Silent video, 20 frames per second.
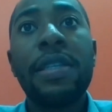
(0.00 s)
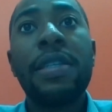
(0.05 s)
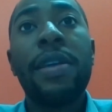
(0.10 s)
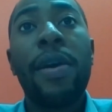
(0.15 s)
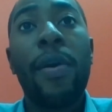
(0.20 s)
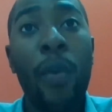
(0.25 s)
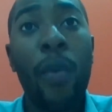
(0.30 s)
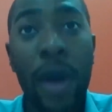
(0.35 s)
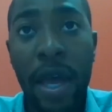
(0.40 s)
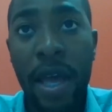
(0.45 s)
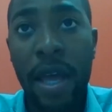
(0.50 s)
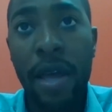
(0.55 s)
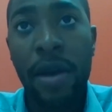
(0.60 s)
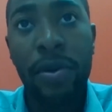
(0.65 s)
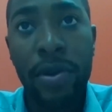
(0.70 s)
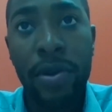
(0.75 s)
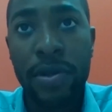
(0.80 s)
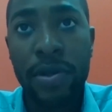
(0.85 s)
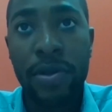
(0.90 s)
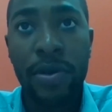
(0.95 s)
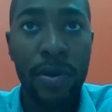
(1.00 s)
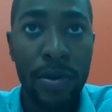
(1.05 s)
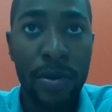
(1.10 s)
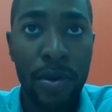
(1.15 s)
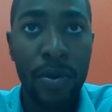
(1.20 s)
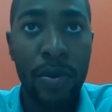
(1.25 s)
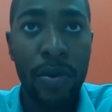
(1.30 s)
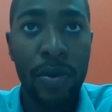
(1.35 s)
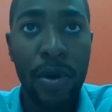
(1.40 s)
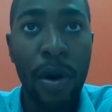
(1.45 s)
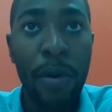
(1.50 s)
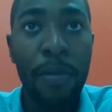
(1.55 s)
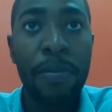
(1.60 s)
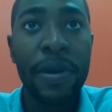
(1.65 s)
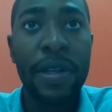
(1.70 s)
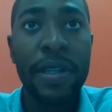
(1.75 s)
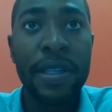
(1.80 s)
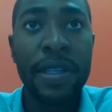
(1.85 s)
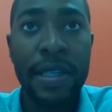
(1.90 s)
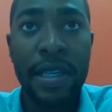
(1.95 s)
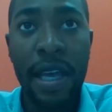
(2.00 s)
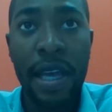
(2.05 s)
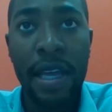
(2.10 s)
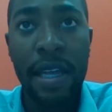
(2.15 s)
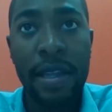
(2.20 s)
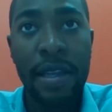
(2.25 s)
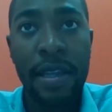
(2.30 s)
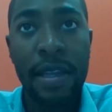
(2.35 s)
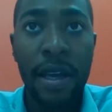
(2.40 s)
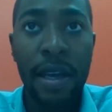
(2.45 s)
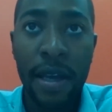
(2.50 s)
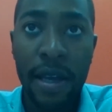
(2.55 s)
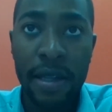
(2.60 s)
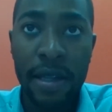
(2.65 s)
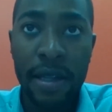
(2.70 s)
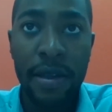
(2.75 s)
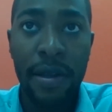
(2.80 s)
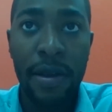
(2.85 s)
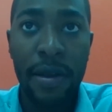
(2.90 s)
this is a way also to compensate